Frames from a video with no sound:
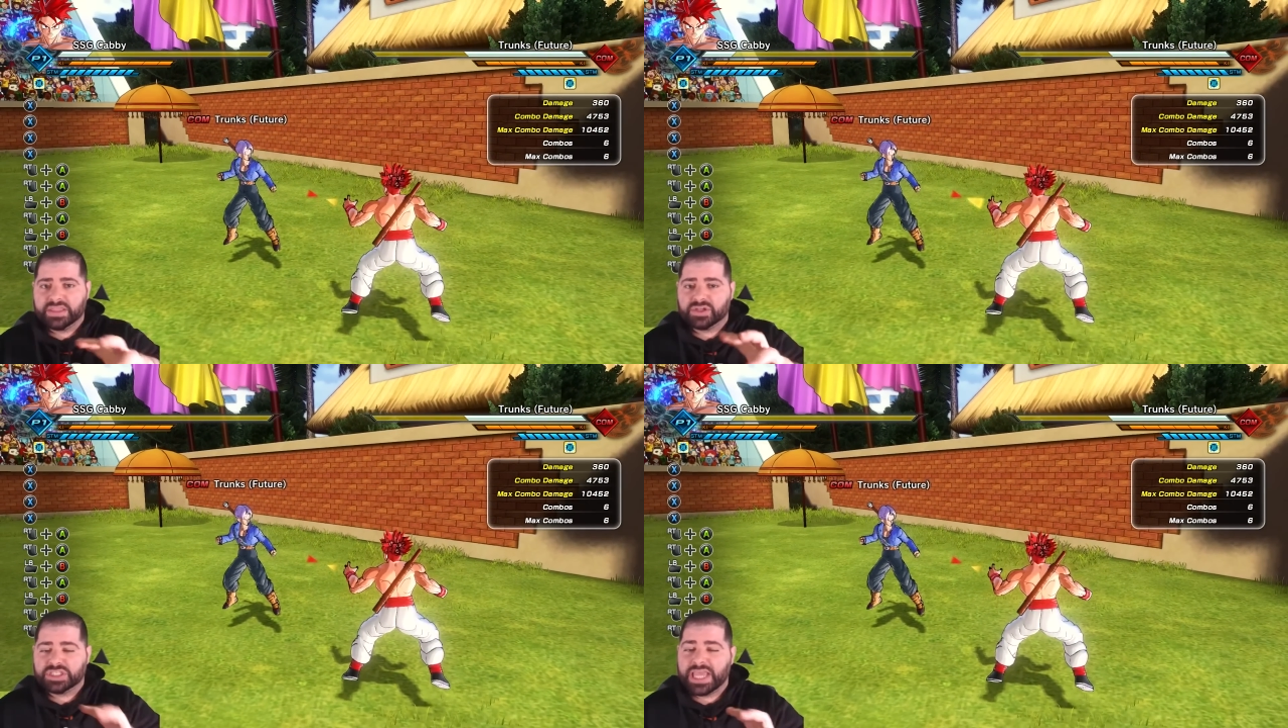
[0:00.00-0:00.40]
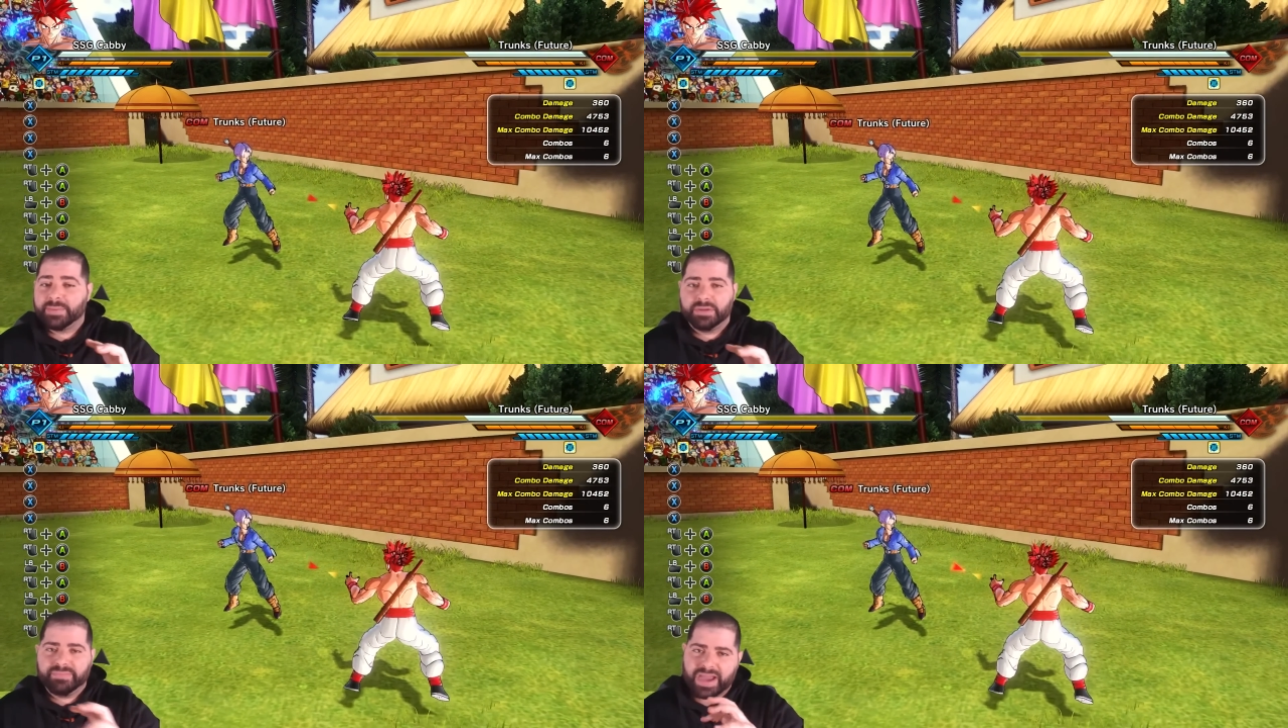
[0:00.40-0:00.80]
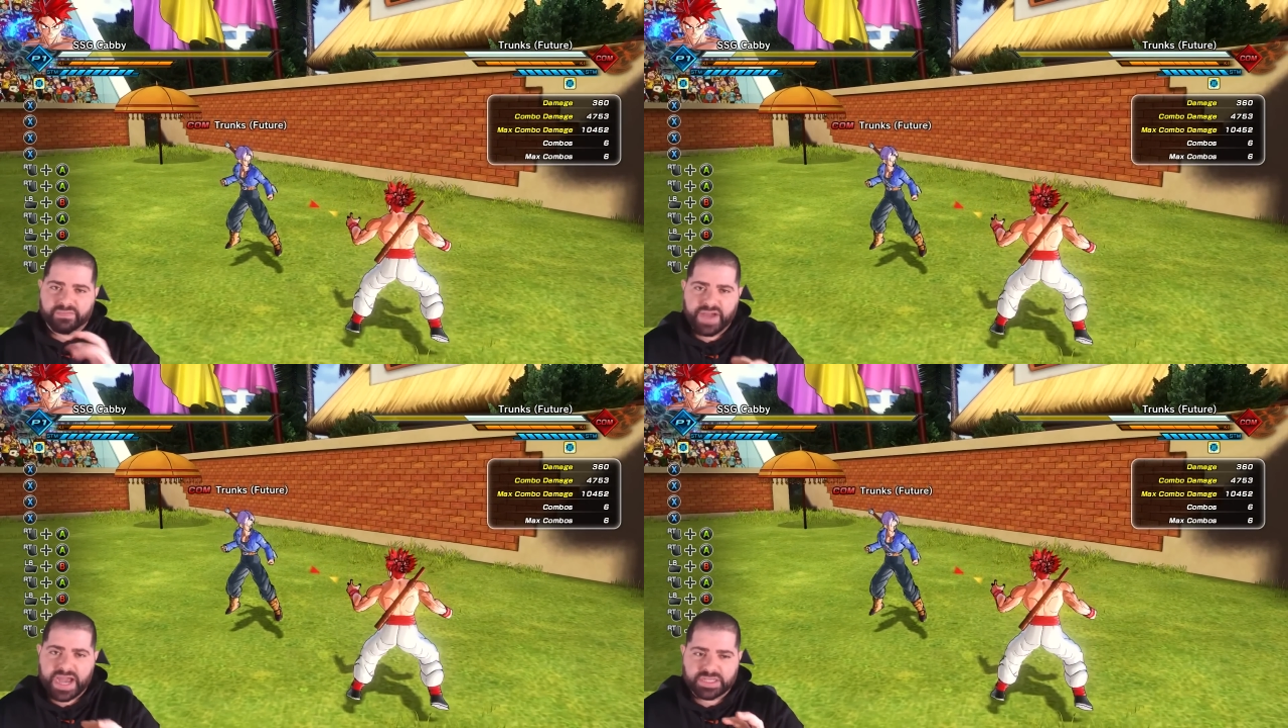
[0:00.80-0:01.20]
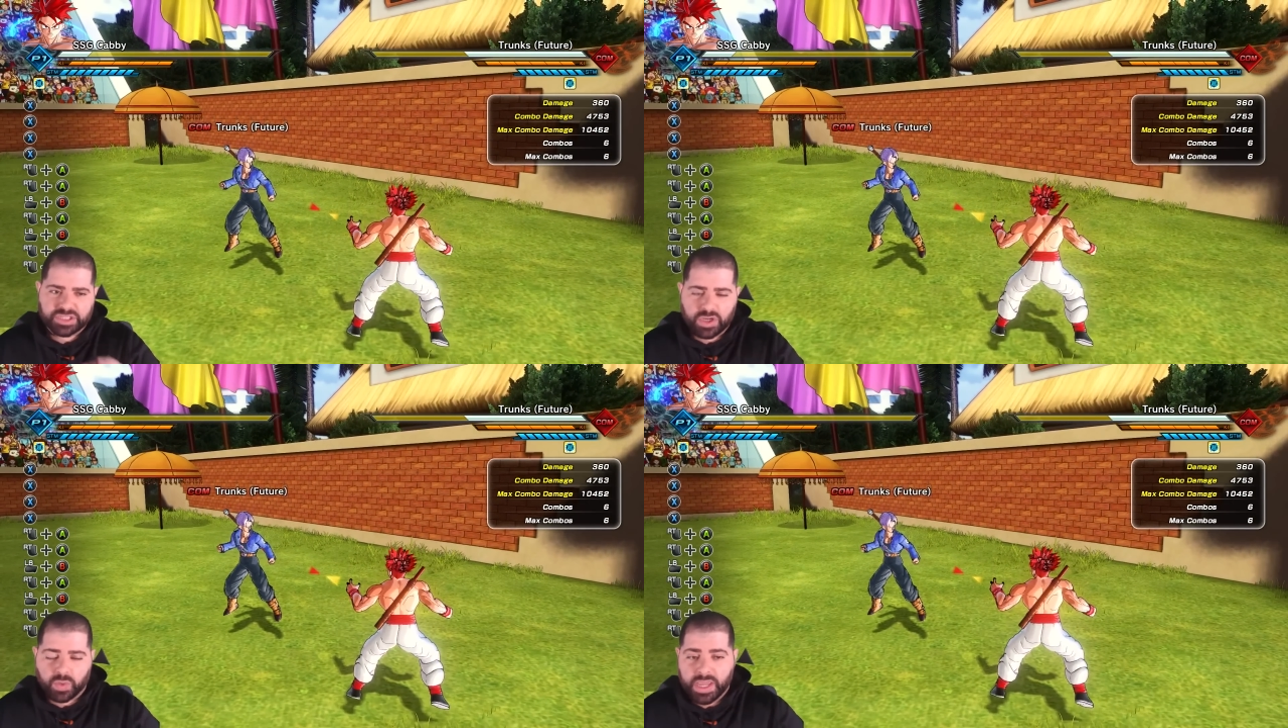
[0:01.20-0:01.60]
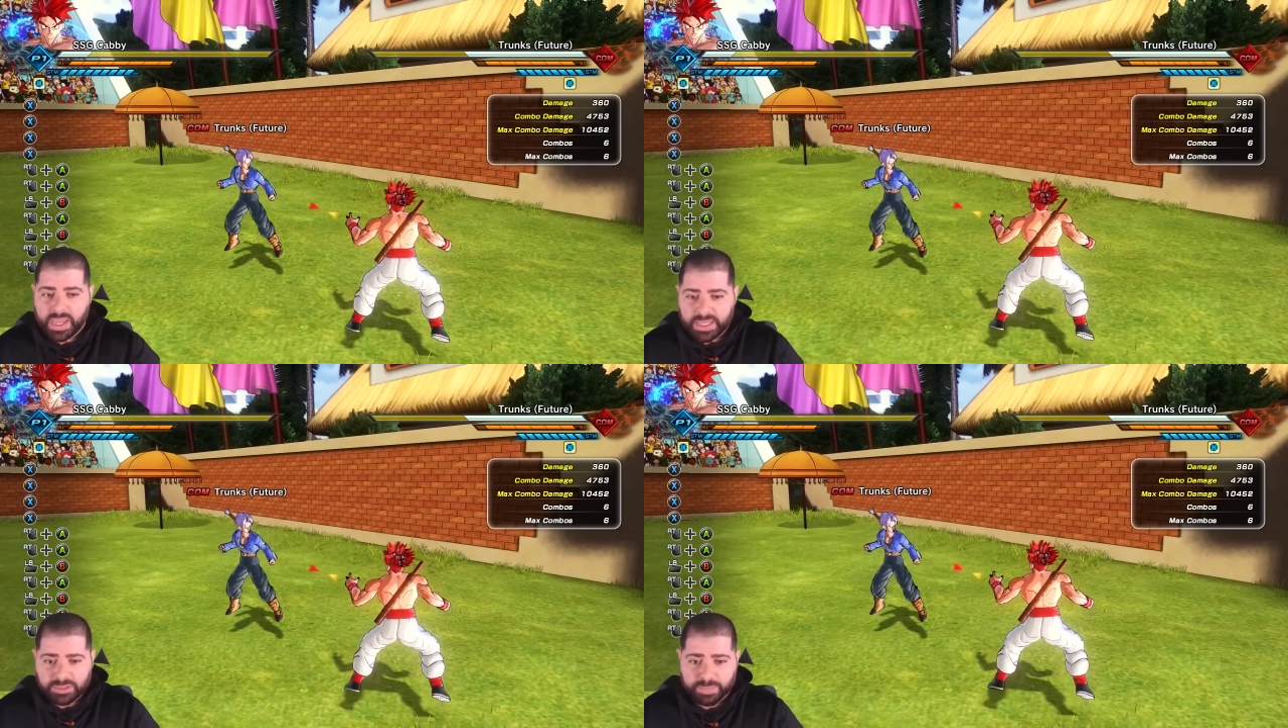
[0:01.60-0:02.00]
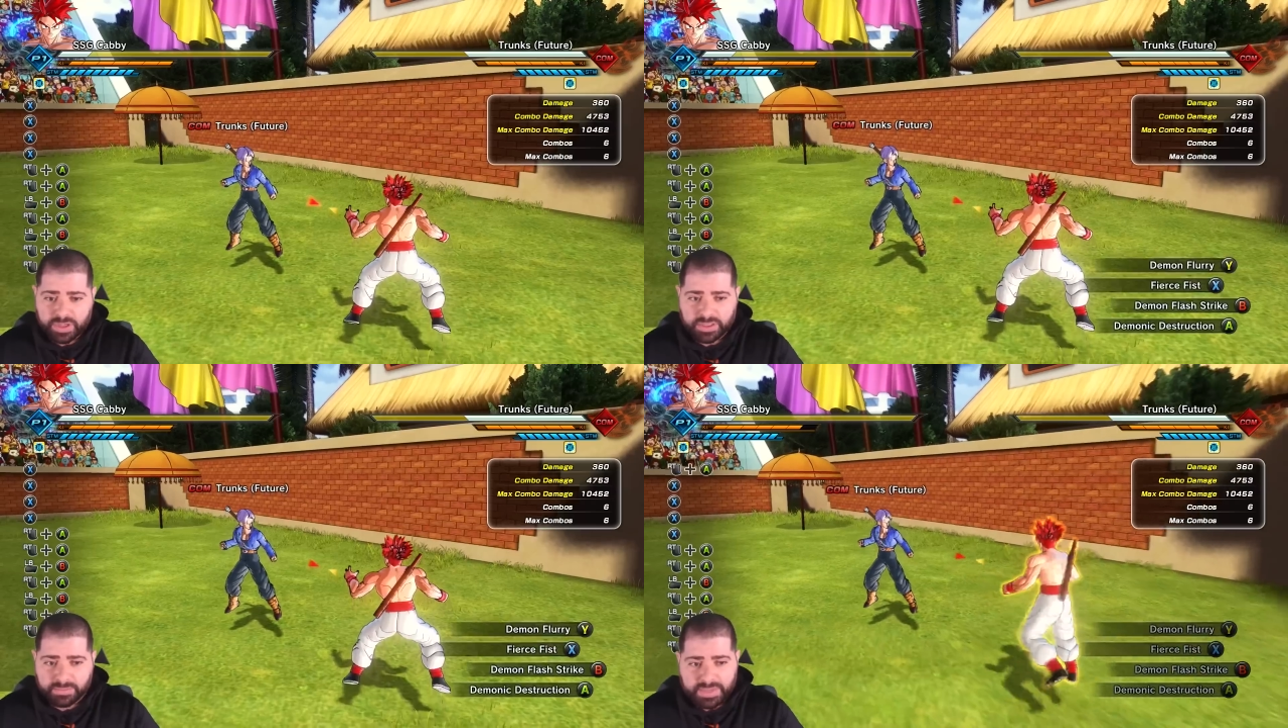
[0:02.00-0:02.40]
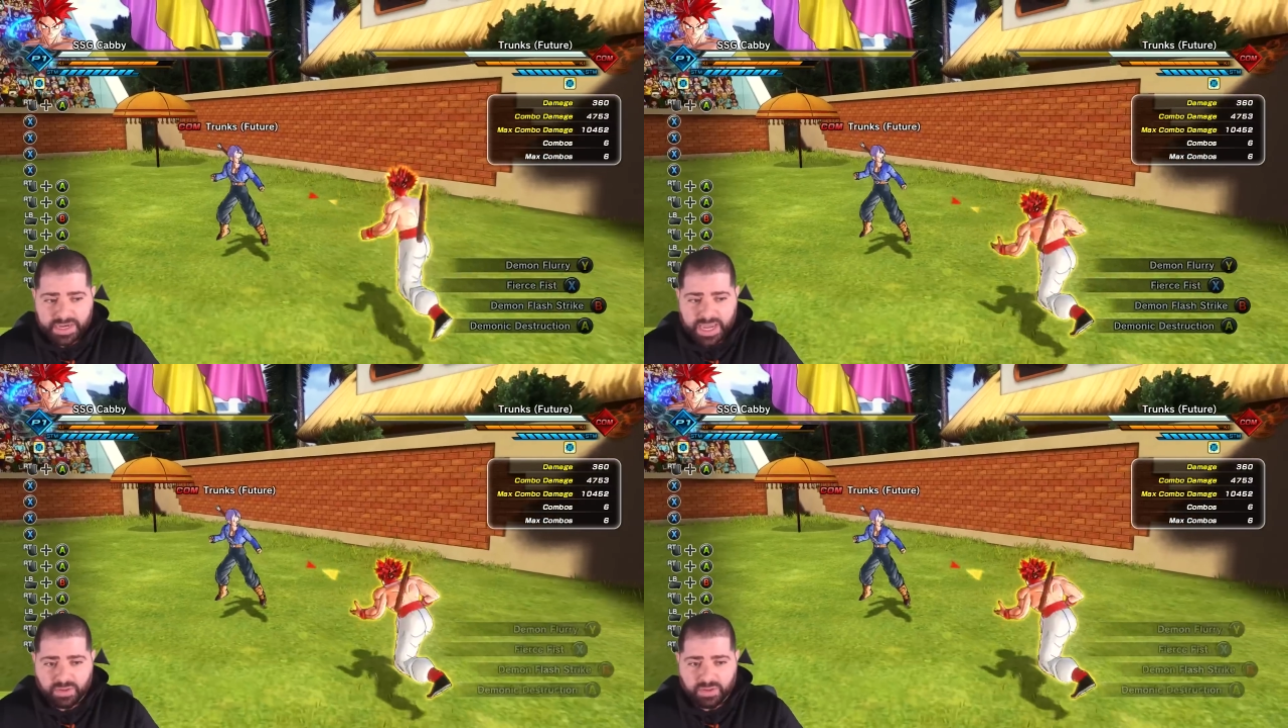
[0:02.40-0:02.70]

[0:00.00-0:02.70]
their stamina back fast. No, it's putting them in a